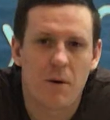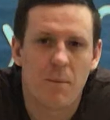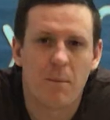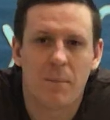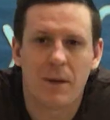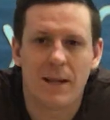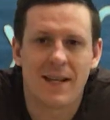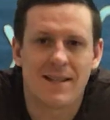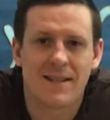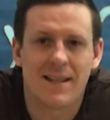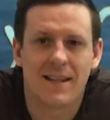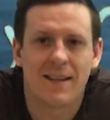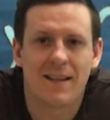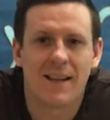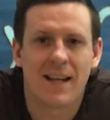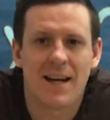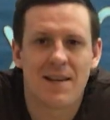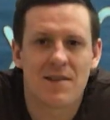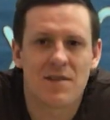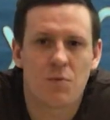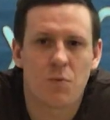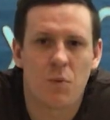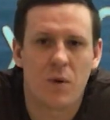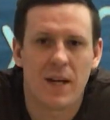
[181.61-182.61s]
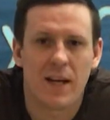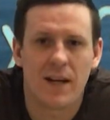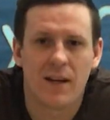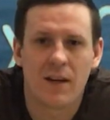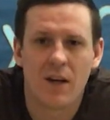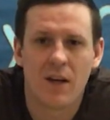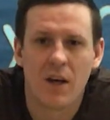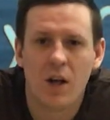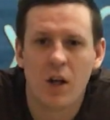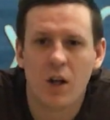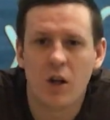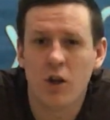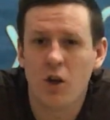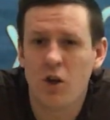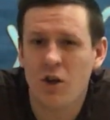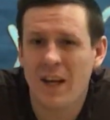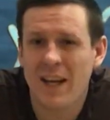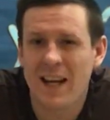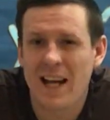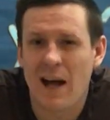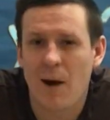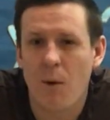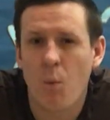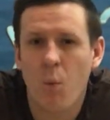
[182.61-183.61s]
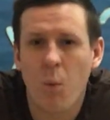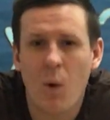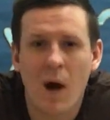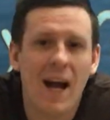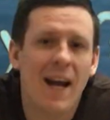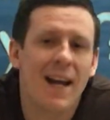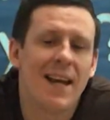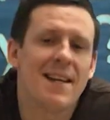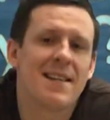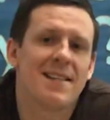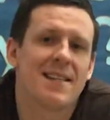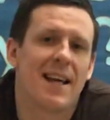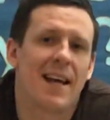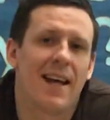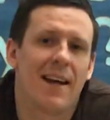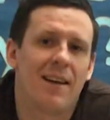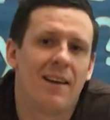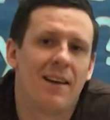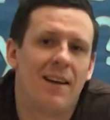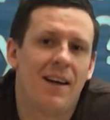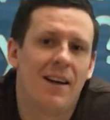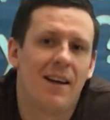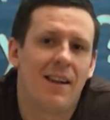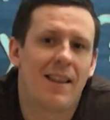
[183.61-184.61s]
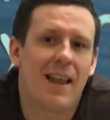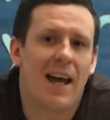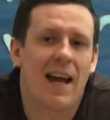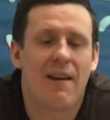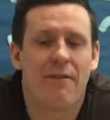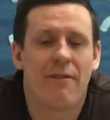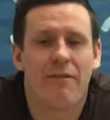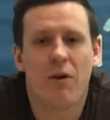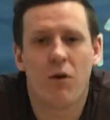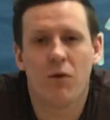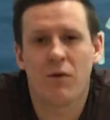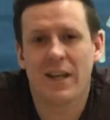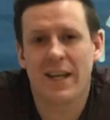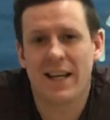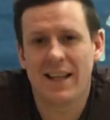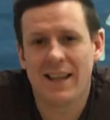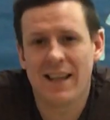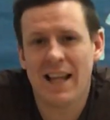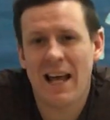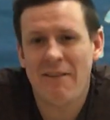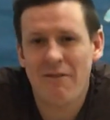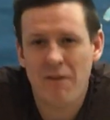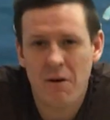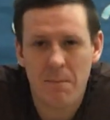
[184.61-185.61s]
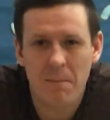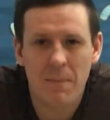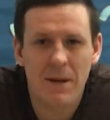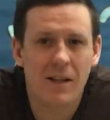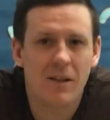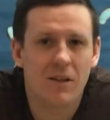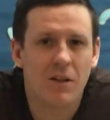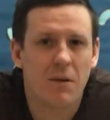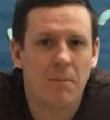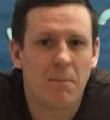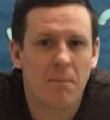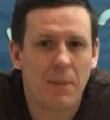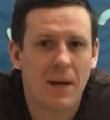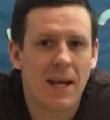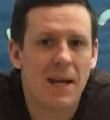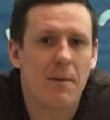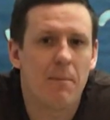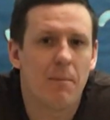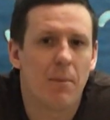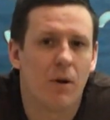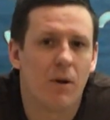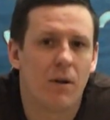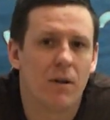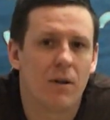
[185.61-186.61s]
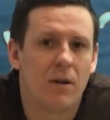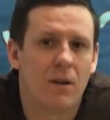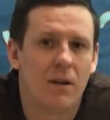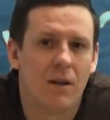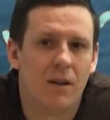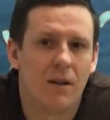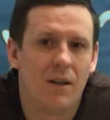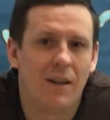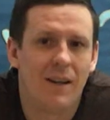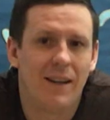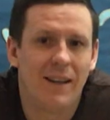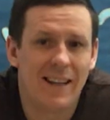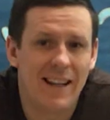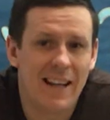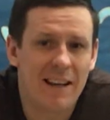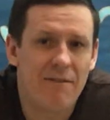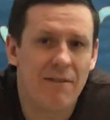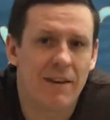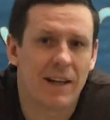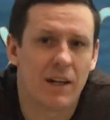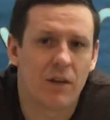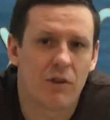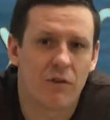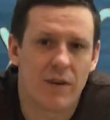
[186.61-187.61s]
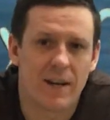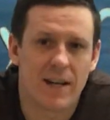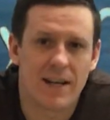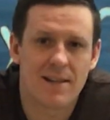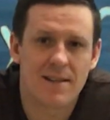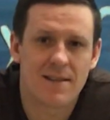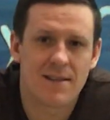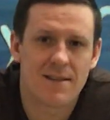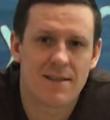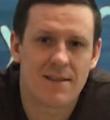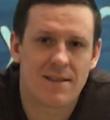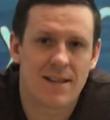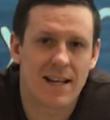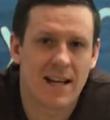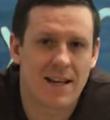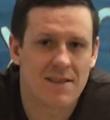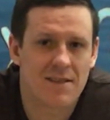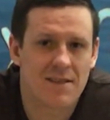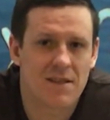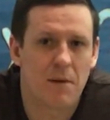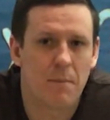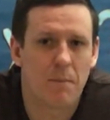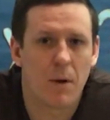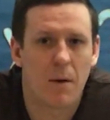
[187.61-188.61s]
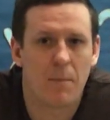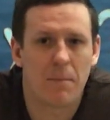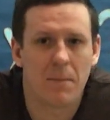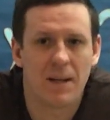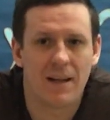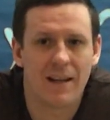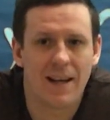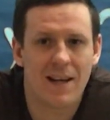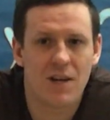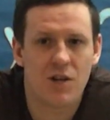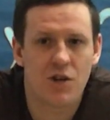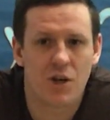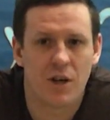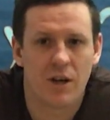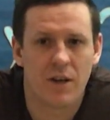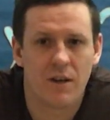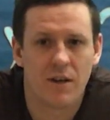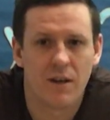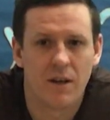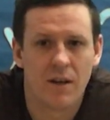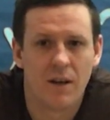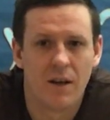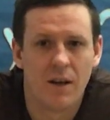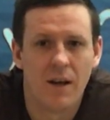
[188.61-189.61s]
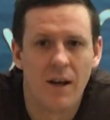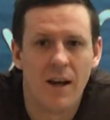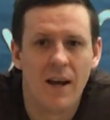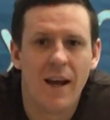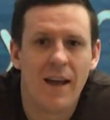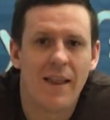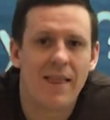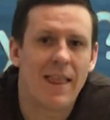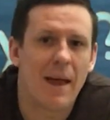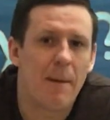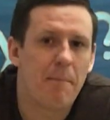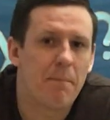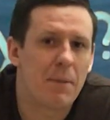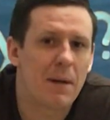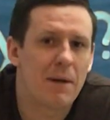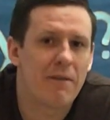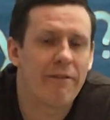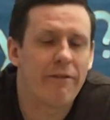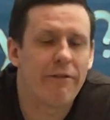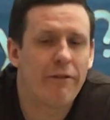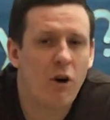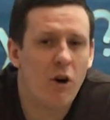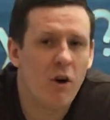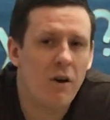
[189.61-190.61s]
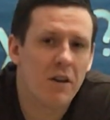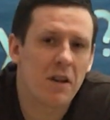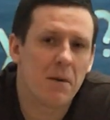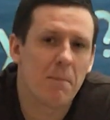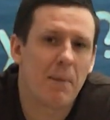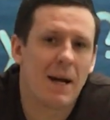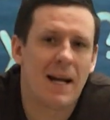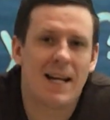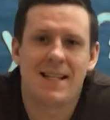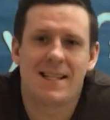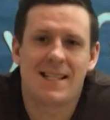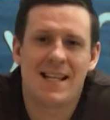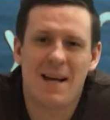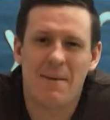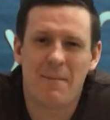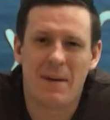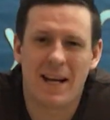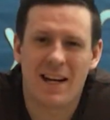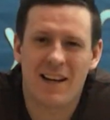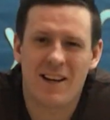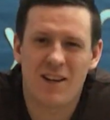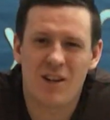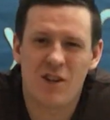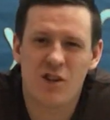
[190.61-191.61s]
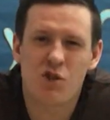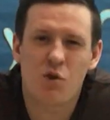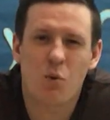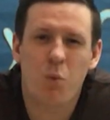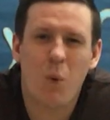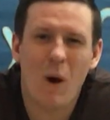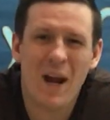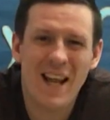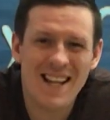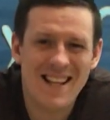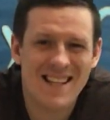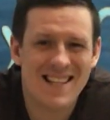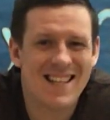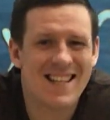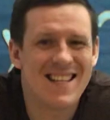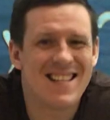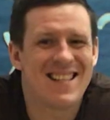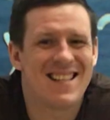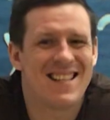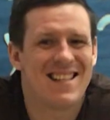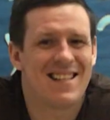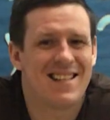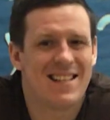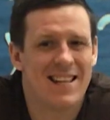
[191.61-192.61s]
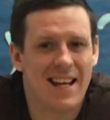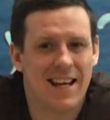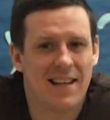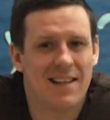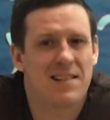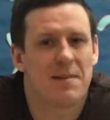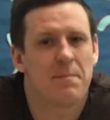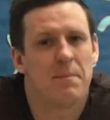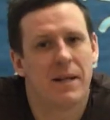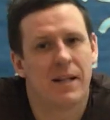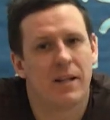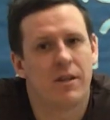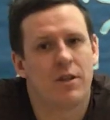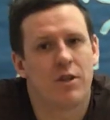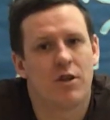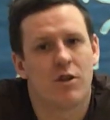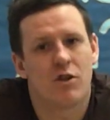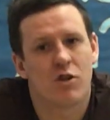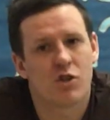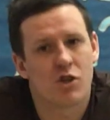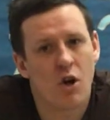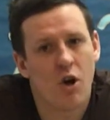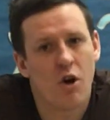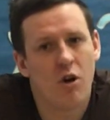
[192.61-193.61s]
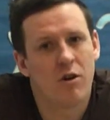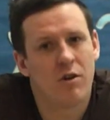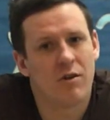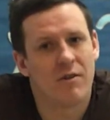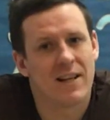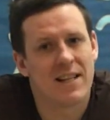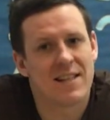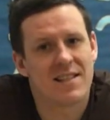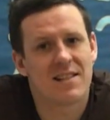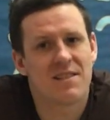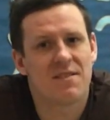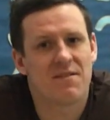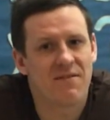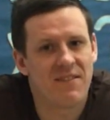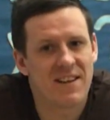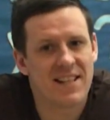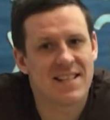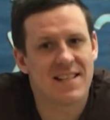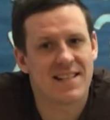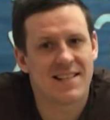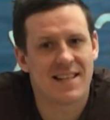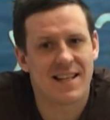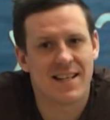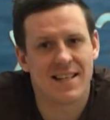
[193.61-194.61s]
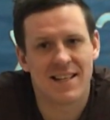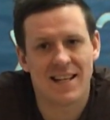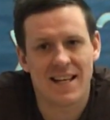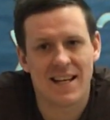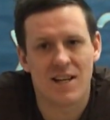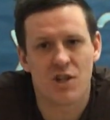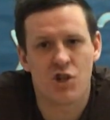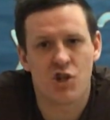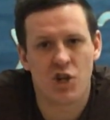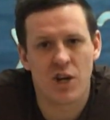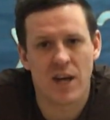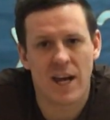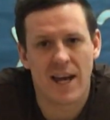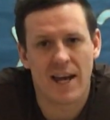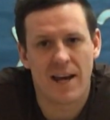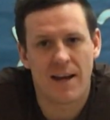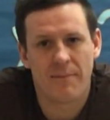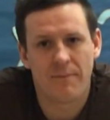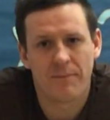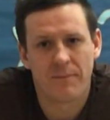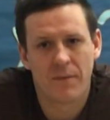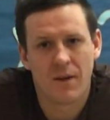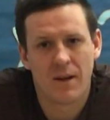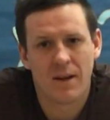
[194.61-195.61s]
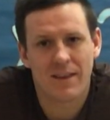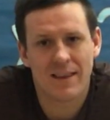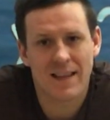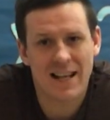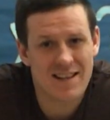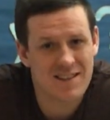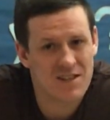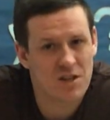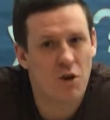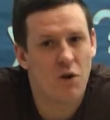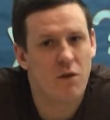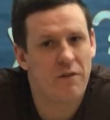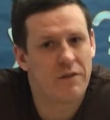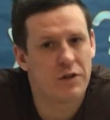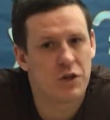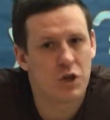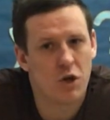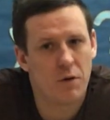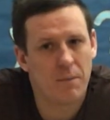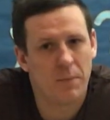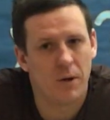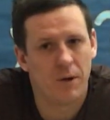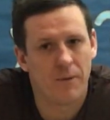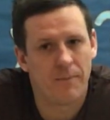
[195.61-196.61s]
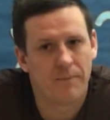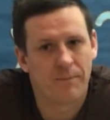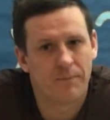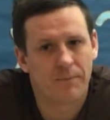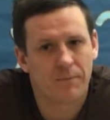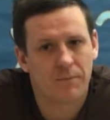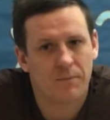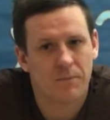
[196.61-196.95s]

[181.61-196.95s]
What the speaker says: completed last week, looking at why is it that if only 11 million people live in Greece, that's the population, then before the pandemic, 26 million tourists visited each year. That's over double.